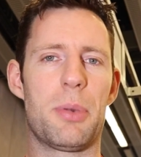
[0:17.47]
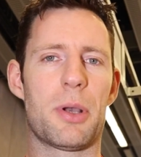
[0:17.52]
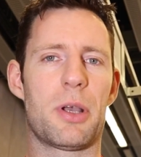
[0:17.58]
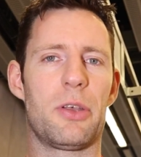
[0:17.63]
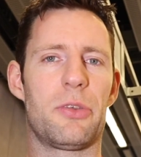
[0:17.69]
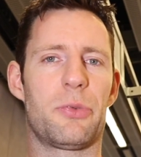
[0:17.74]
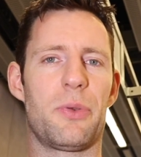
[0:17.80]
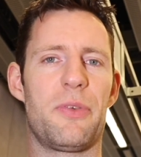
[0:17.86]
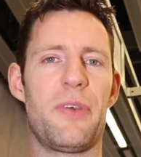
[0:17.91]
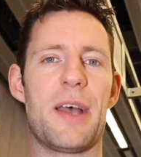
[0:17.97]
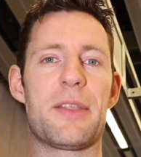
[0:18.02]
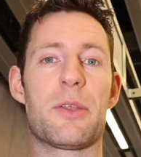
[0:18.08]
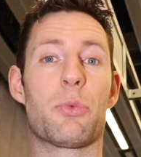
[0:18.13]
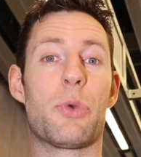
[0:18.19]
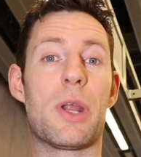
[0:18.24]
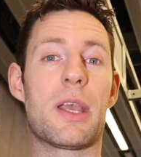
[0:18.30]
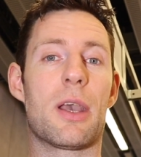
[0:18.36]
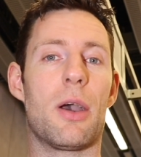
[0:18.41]
because we've had the
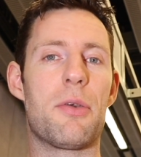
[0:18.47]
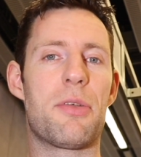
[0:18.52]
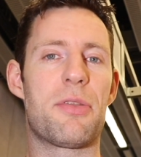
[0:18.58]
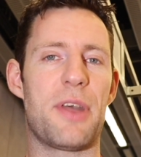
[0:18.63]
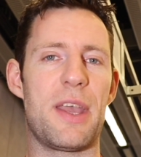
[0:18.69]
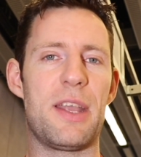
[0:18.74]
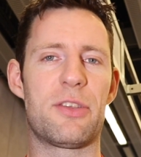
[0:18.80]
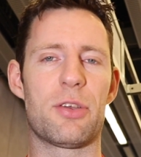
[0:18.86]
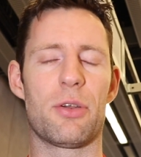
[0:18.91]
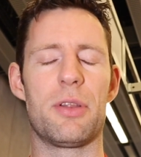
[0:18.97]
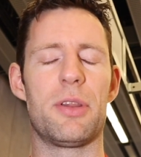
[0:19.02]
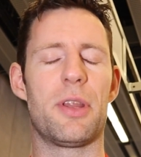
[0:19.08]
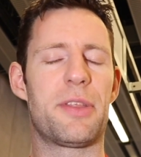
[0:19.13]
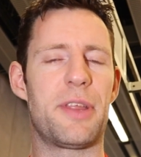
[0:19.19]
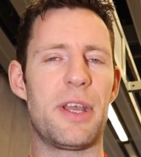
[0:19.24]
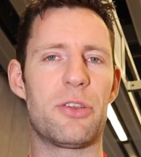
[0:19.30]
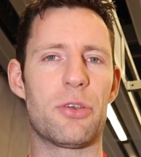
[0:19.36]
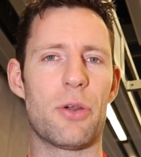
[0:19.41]
Ricoh Theta and the
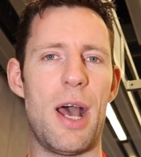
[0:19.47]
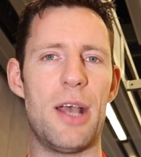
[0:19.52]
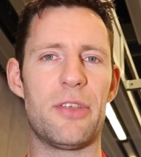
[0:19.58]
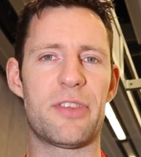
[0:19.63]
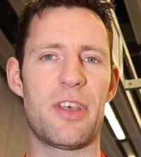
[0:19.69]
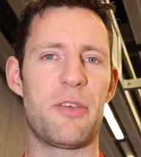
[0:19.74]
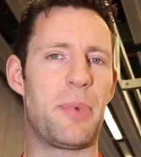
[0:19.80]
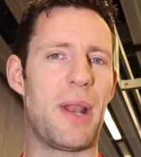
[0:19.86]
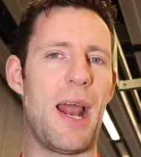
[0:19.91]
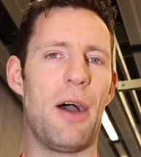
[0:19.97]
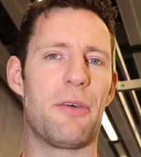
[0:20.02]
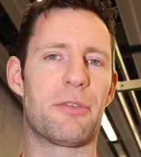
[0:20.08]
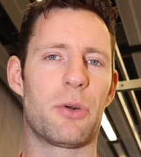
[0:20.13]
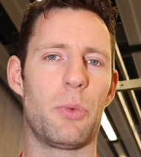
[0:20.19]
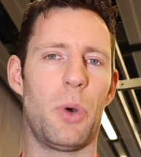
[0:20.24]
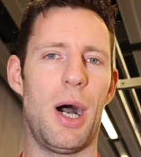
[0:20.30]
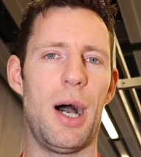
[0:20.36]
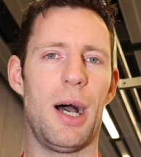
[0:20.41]
Theta S, they've been out for
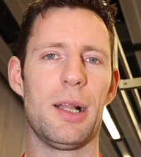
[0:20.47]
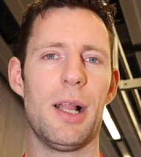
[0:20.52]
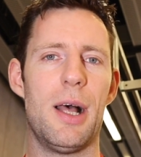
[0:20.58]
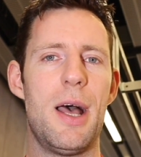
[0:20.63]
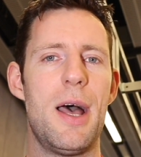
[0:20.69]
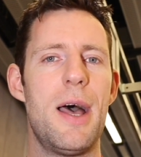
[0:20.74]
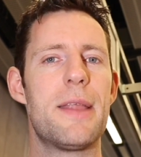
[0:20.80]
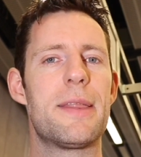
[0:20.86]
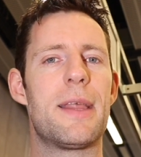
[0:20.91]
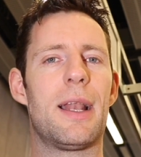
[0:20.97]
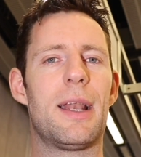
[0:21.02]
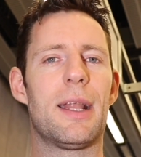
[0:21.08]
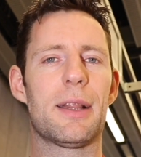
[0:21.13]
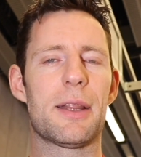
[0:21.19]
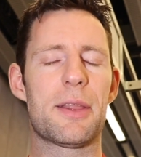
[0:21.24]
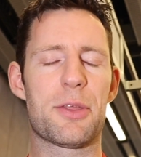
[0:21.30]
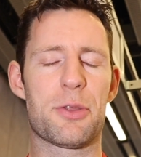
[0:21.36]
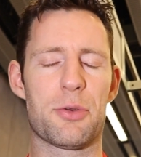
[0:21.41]
a while. They're
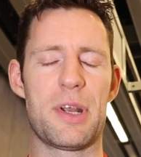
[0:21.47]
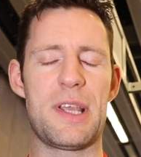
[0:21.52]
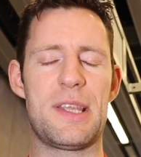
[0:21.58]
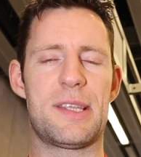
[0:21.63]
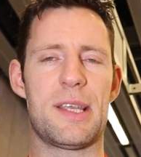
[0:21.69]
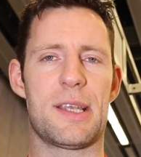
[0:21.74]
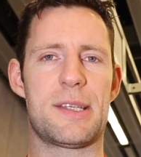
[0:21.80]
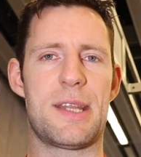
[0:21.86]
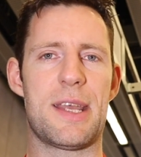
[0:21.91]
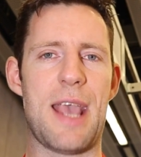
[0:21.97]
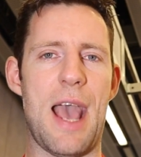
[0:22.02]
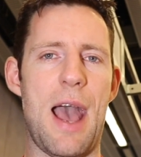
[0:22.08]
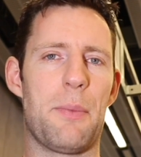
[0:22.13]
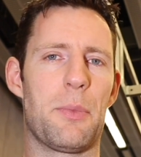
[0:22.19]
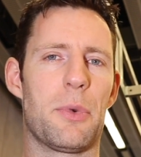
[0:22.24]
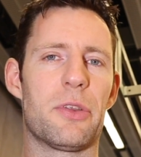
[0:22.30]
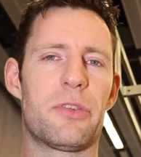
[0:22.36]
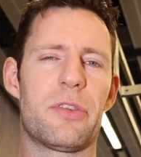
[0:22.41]
little 360
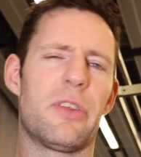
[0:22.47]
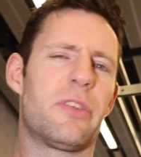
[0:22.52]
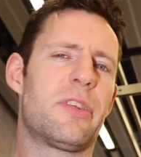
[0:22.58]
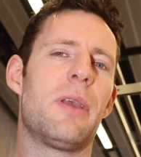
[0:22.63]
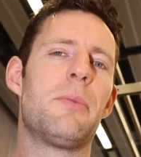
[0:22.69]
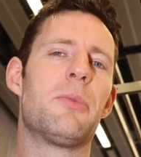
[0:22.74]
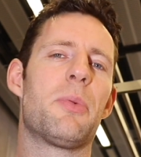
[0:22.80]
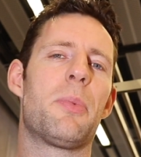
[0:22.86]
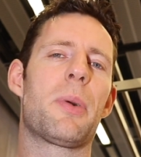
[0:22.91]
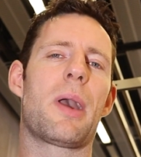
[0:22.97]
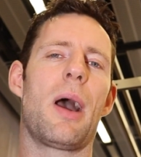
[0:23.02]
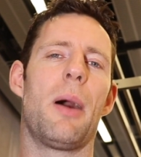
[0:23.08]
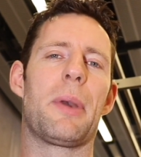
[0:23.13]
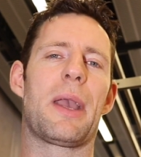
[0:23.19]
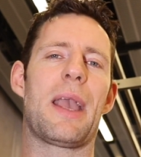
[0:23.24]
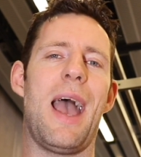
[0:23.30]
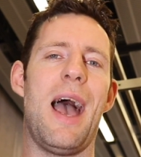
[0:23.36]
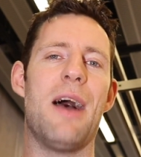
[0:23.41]
cameras that seem to be
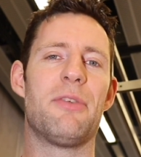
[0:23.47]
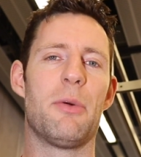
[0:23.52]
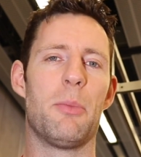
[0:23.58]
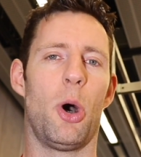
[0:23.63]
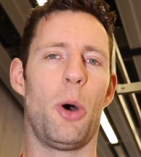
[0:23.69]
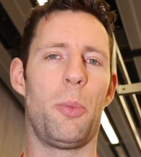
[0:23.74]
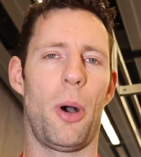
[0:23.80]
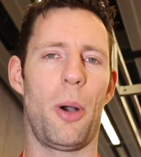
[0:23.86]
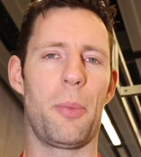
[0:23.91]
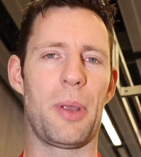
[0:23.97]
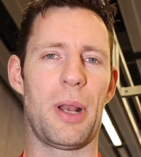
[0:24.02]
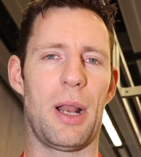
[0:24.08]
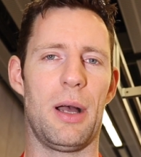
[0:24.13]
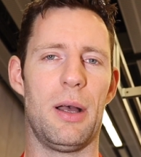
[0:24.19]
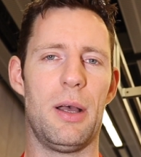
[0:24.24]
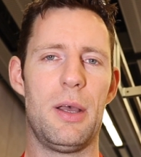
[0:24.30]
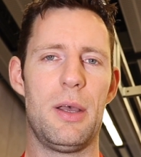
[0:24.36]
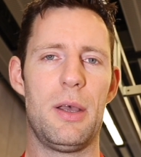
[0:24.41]
becoming ever more popular.
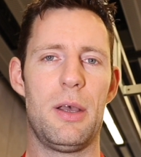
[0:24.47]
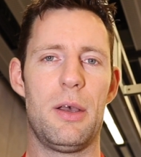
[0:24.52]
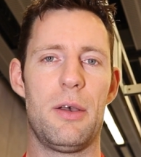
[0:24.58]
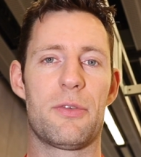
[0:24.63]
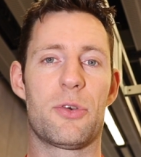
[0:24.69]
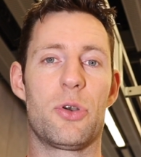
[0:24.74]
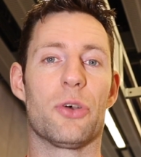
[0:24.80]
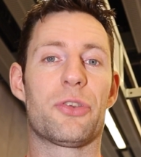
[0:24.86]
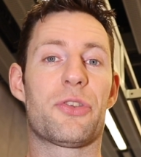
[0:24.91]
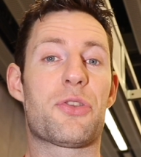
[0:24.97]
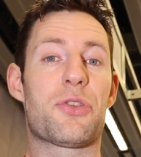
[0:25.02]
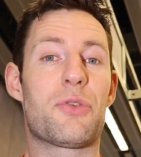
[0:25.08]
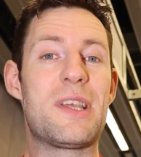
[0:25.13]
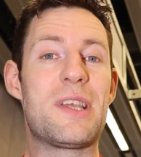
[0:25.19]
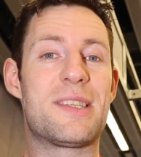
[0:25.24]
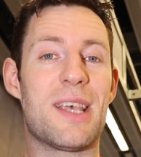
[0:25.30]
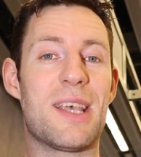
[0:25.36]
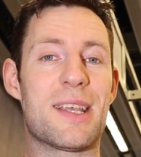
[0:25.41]
Of course,
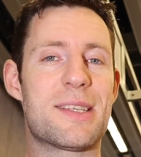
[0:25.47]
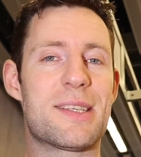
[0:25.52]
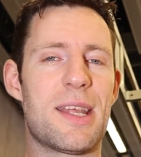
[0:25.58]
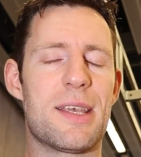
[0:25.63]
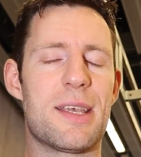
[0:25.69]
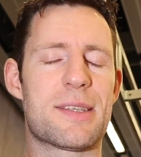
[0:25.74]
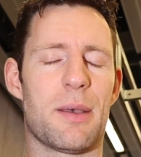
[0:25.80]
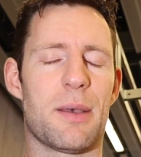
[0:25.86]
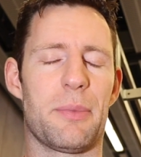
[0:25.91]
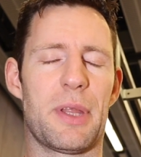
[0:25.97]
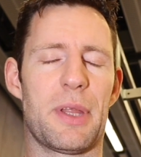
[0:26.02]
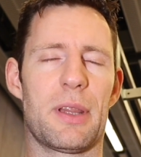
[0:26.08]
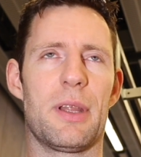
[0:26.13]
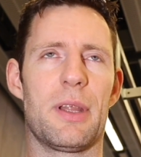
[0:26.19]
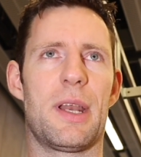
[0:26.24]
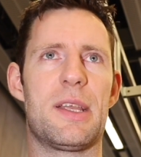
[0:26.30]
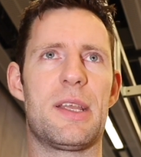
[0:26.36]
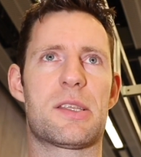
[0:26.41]
360 is something
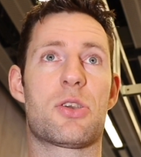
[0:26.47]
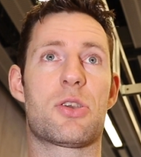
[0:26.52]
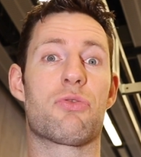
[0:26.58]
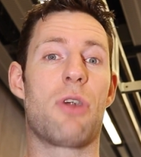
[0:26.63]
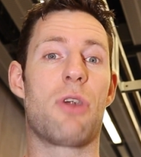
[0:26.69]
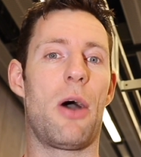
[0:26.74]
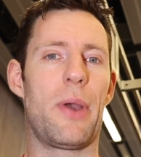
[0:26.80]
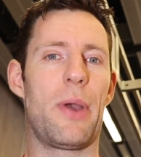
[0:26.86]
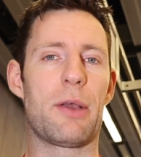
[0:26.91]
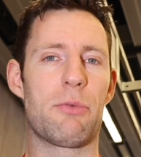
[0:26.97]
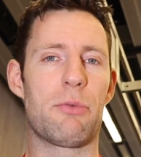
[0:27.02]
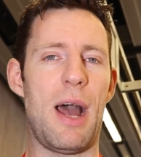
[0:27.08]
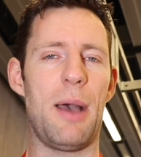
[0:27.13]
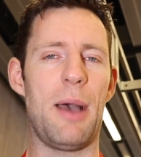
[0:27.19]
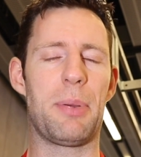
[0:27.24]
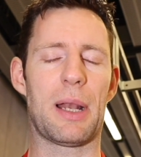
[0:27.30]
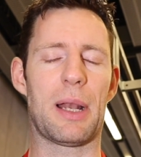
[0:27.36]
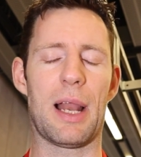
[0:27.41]
that is growing
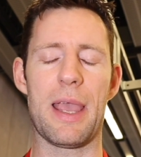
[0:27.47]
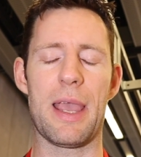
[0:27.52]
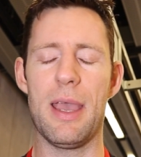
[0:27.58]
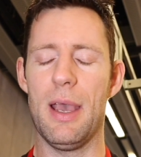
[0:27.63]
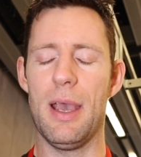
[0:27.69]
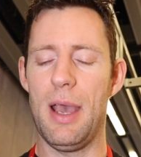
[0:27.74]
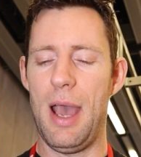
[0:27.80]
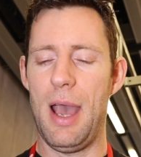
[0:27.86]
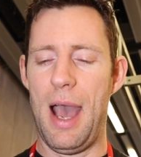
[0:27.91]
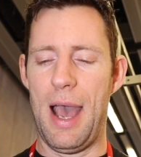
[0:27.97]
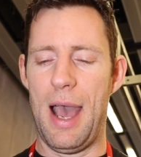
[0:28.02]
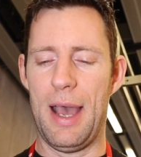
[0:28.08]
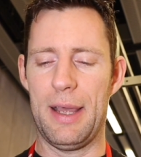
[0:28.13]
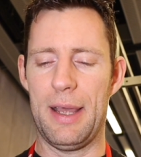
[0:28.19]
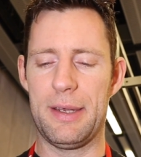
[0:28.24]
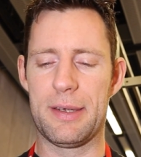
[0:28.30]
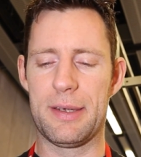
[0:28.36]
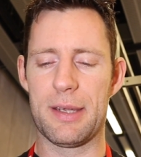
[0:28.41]
rapidly
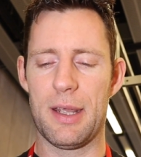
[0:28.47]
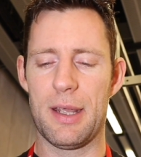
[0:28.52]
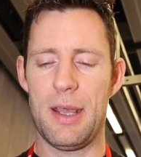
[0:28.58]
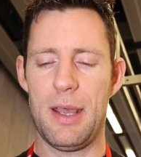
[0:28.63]
and